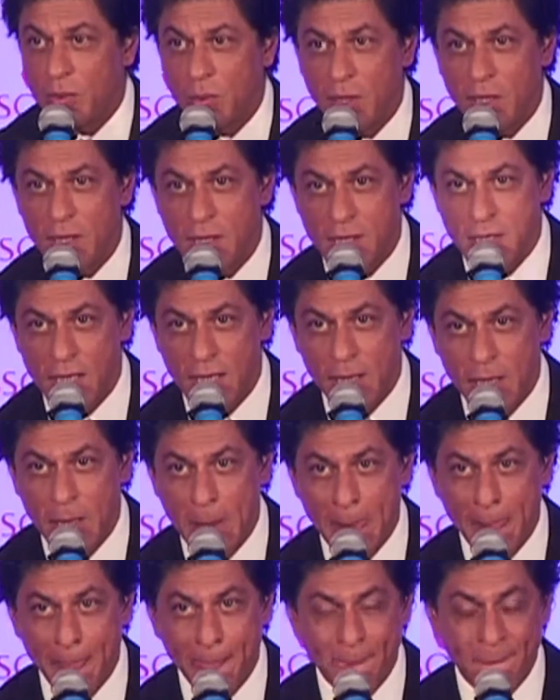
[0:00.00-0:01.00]
to understand,
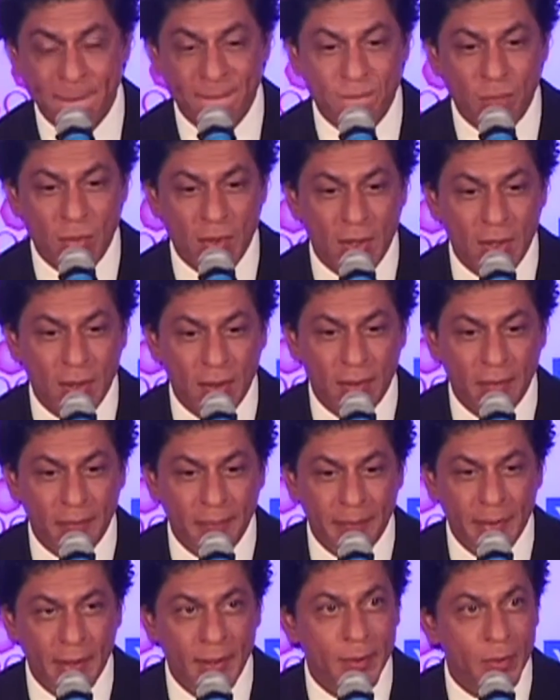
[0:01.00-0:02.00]

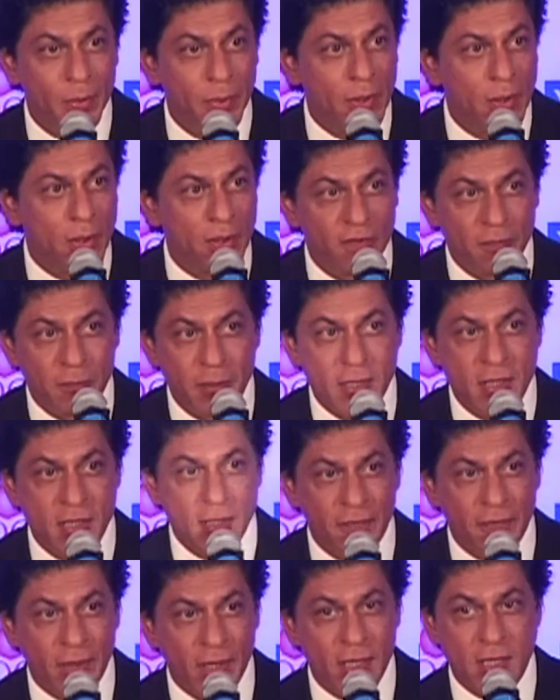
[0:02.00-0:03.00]
built up with a lot of
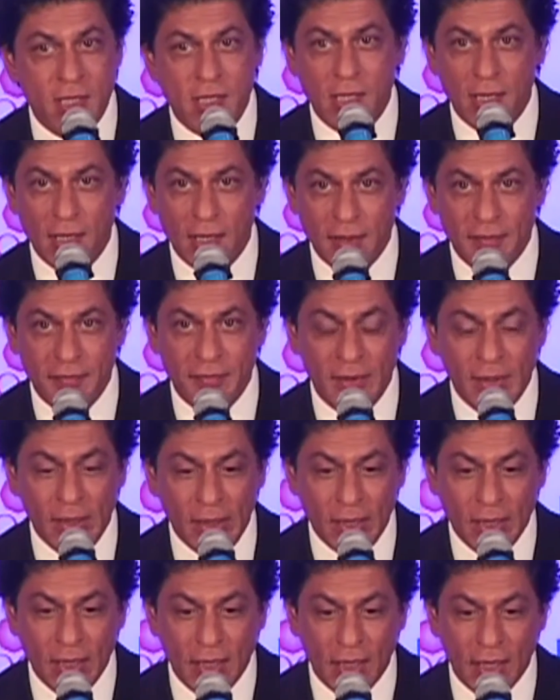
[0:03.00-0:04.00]
perseverance, love,
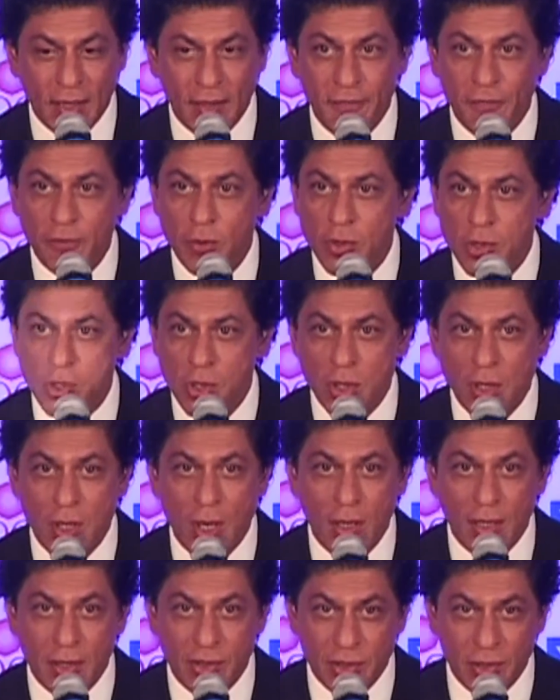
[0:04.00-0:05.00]
and of course,
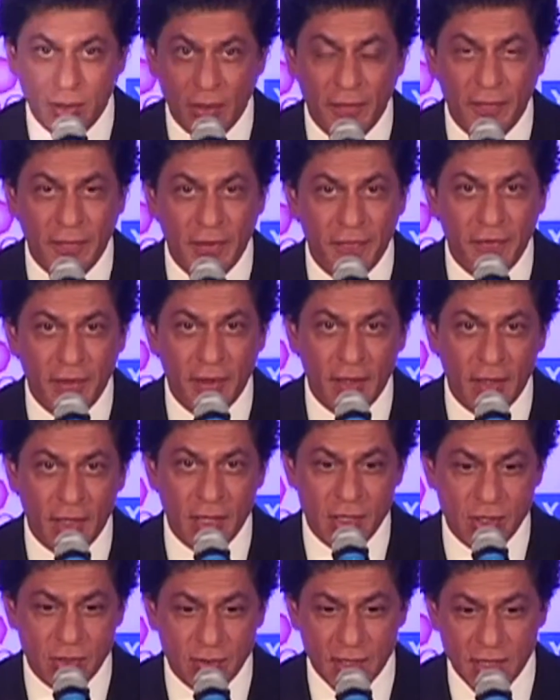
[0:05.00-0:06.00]
knowledge of different
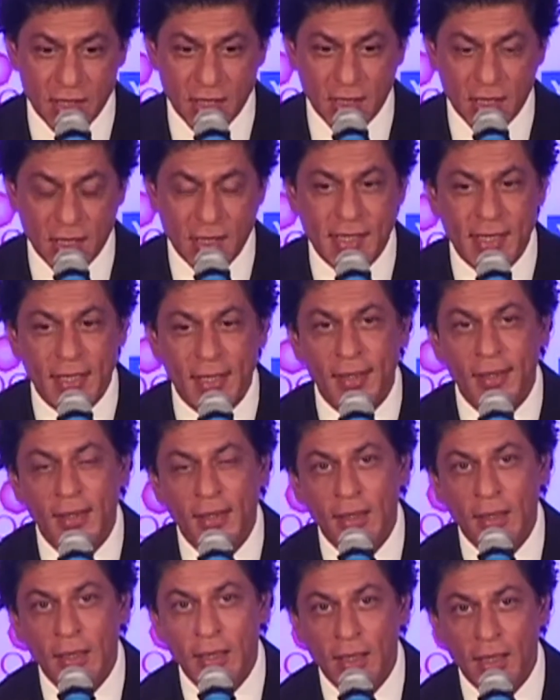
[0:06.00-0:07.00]
industries. And this year,
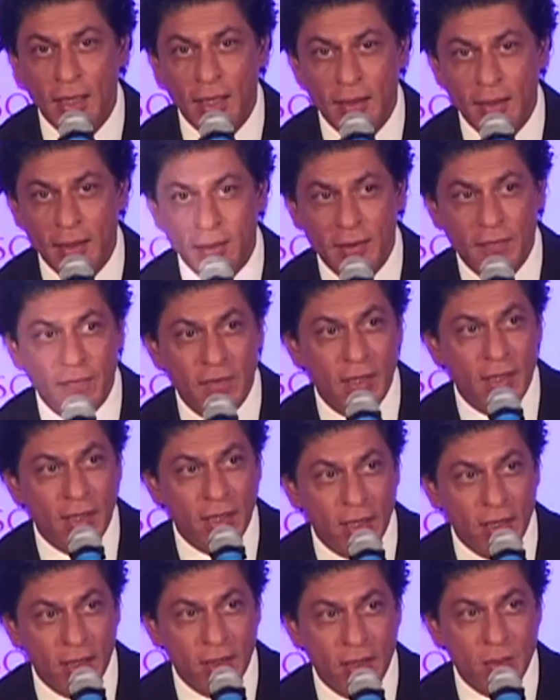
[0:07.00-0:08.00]
I think they've
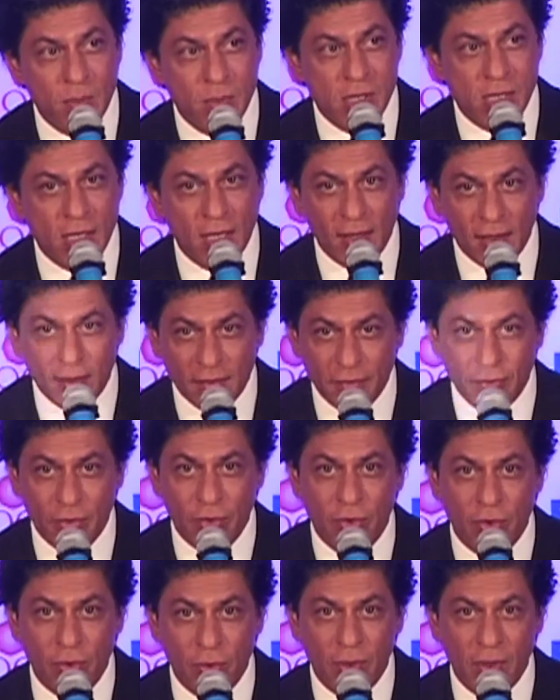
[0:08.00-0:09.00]
dedicated
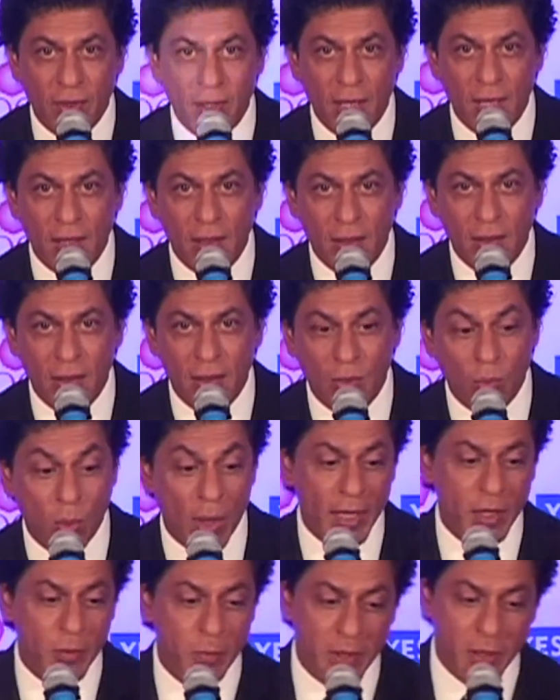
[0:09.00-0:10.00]
themselves to create a
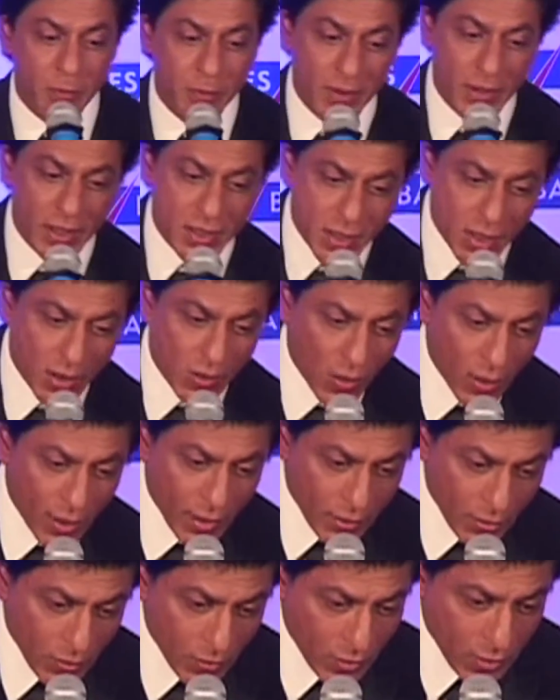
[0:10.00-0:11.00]
white paper, as they call
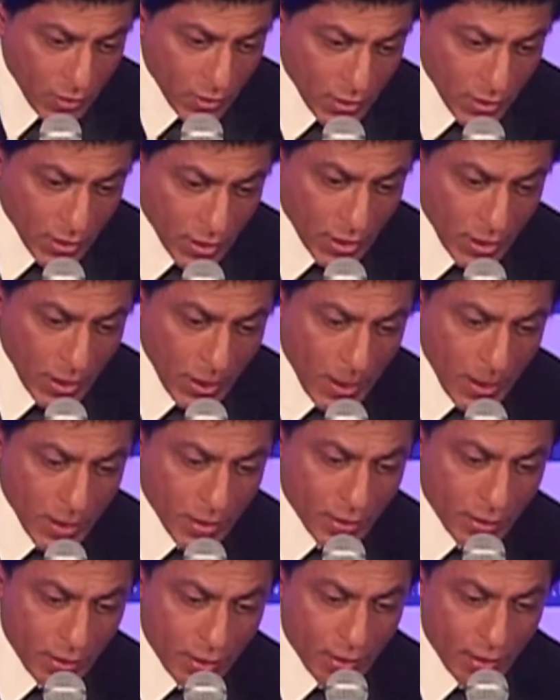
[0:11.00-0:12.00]
it, or
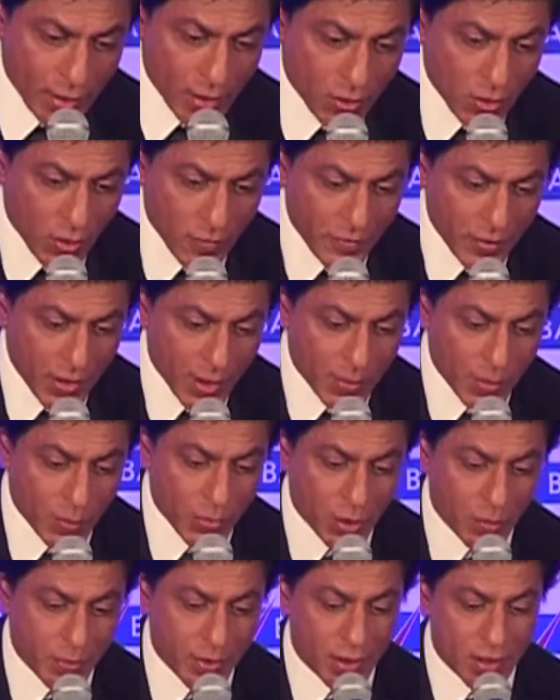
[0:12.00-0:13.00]
nearly a coffee table
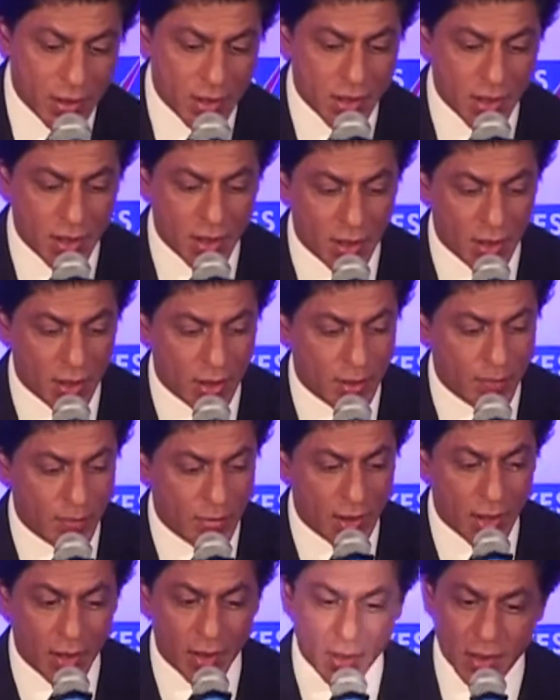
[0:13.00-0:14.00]
book, because
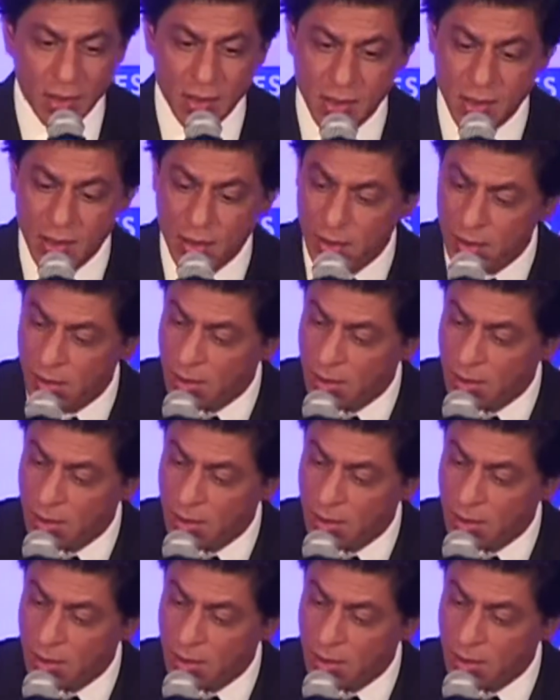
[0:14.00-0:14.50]
here it is,